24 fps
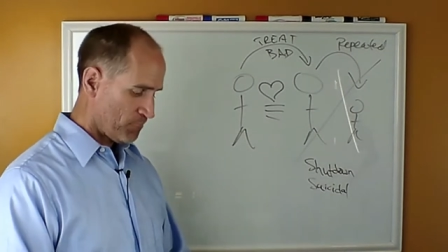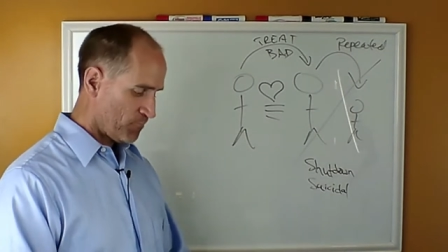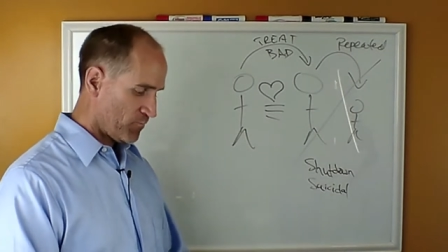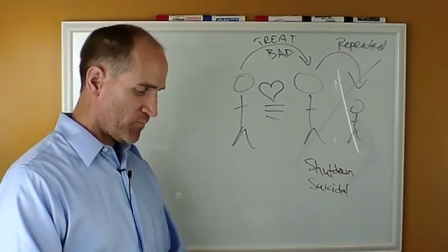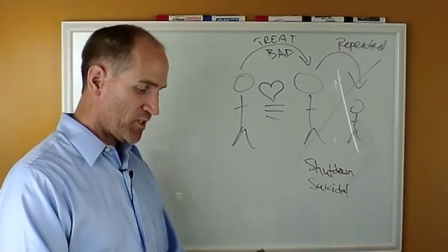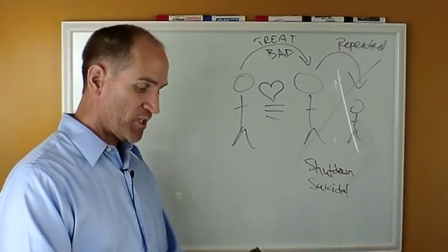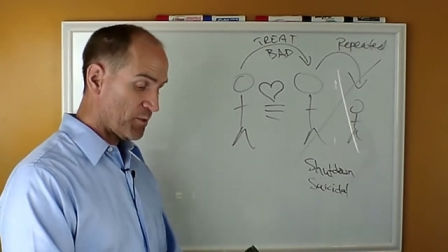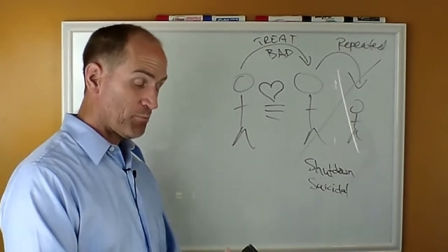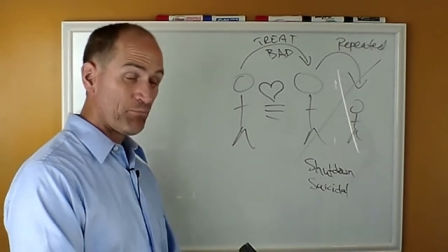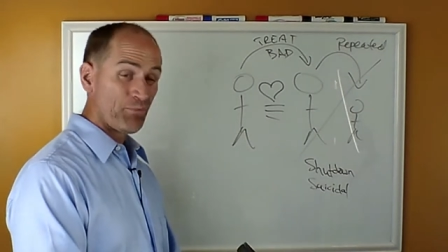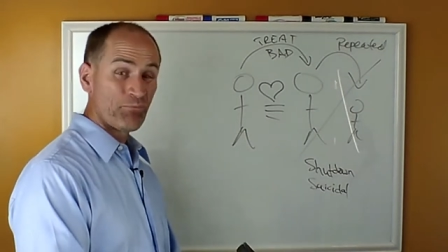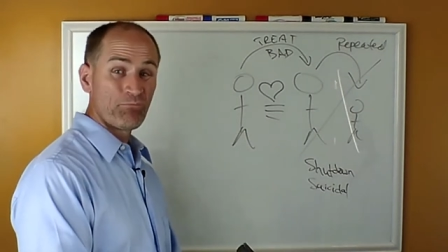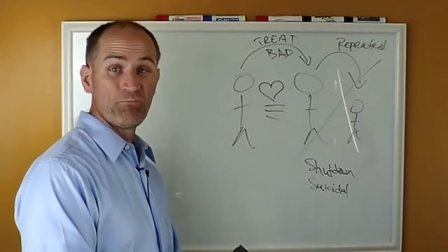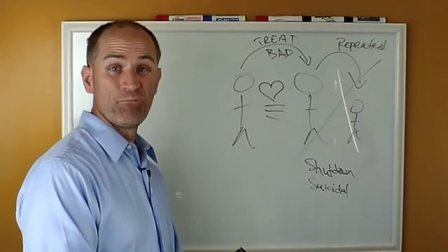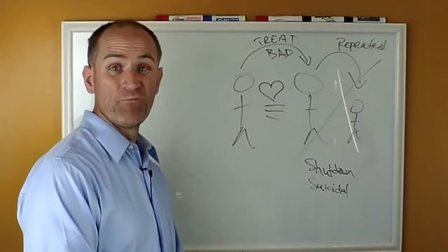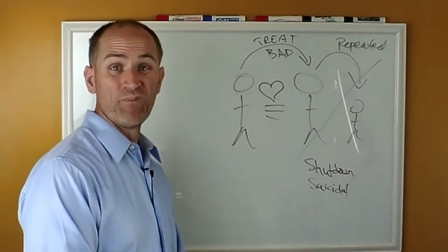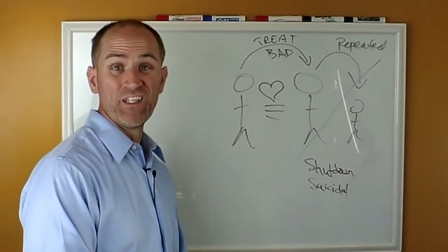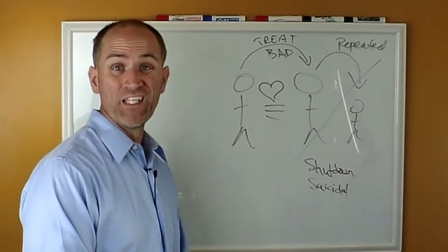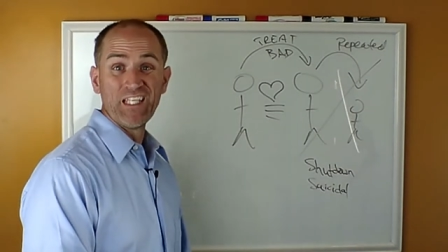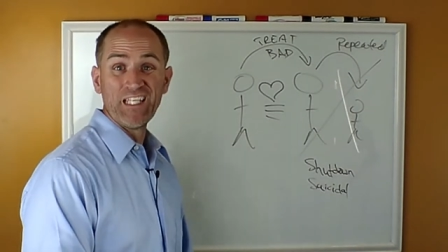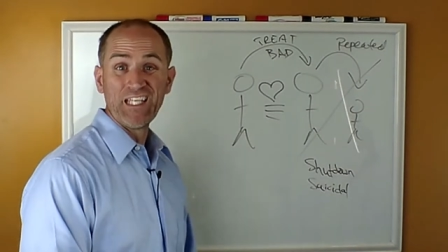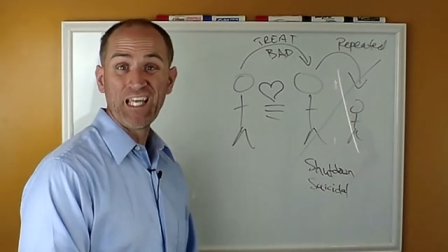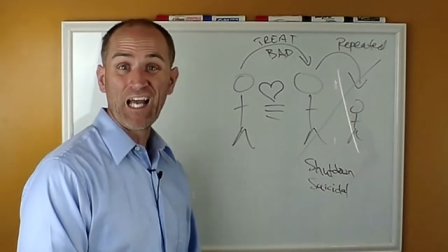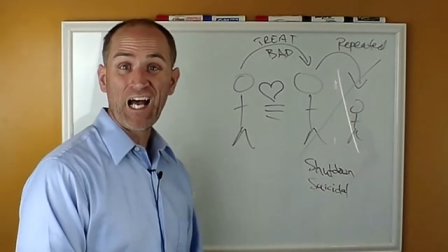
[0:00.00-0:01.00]
the,
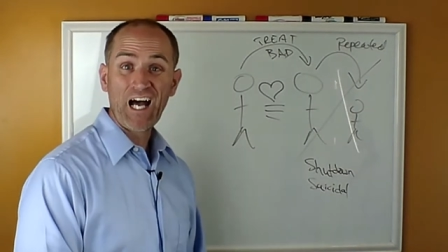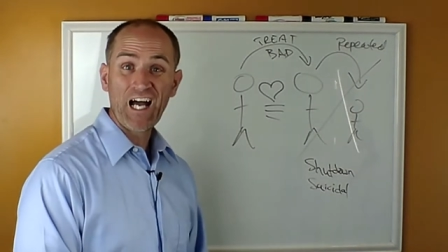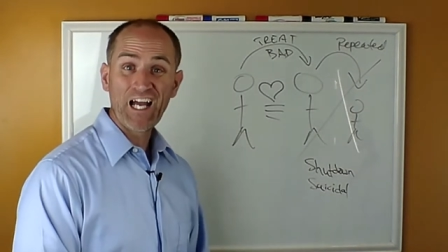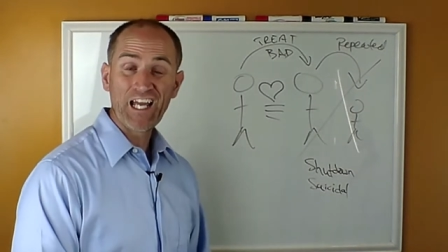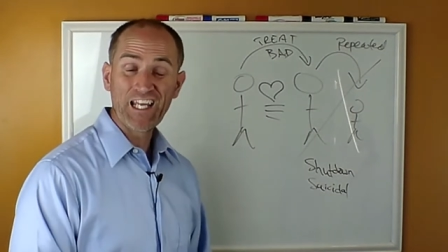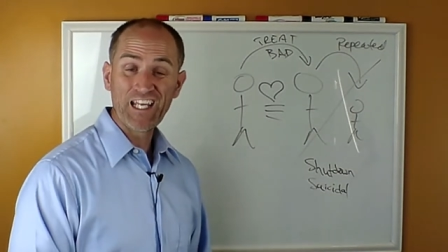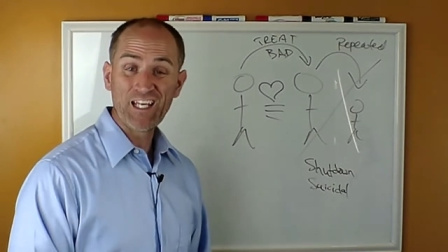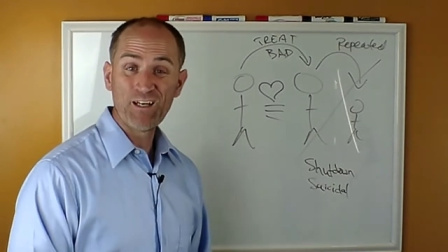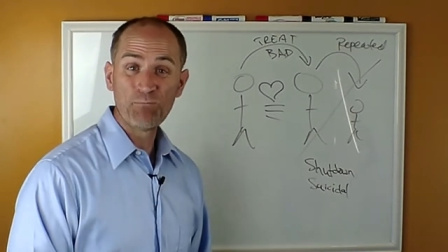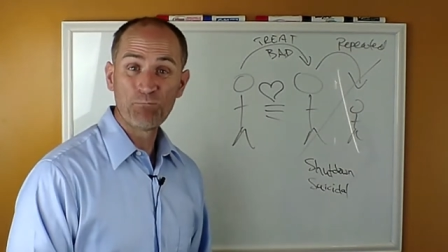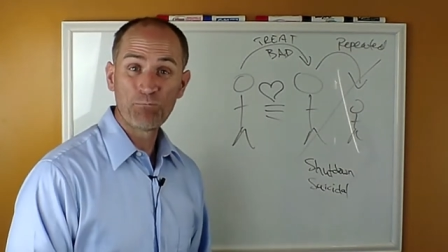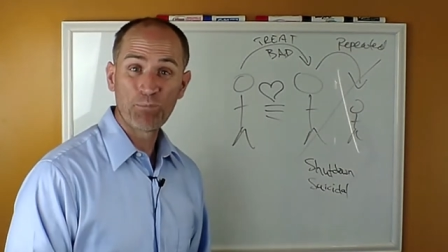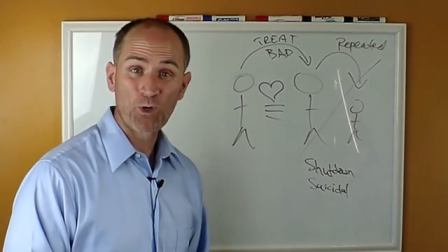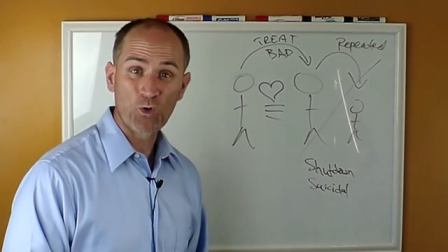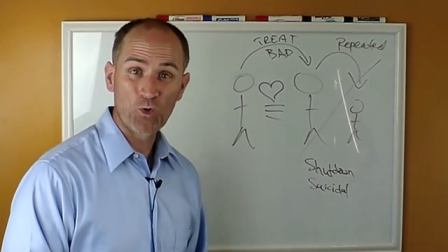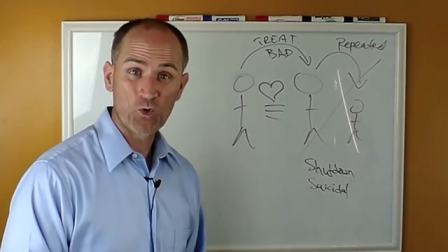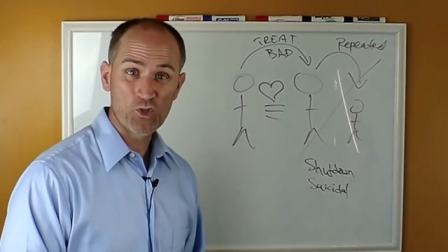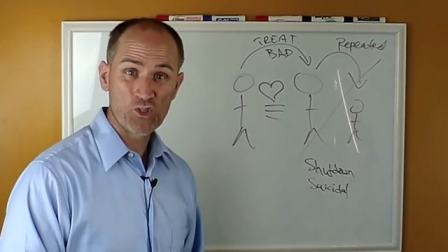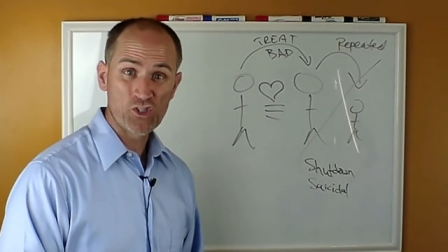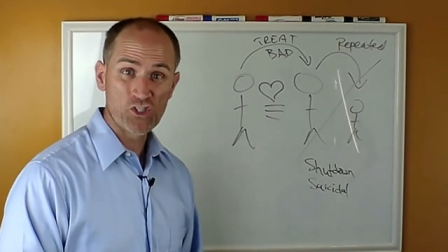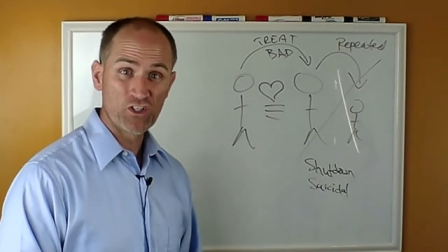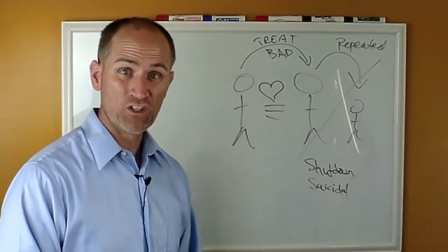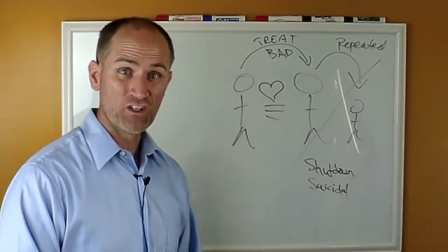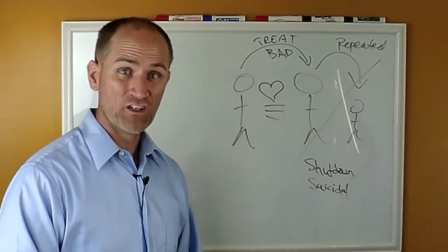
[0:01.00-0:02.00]
the I am
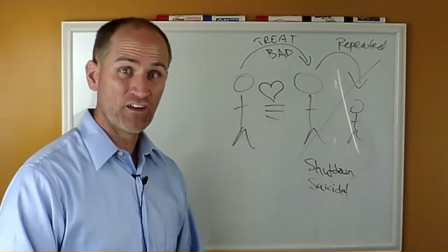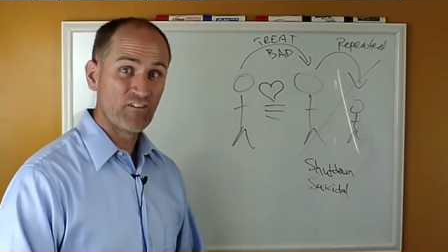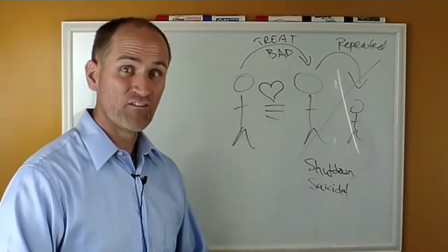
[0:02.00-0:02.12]
poster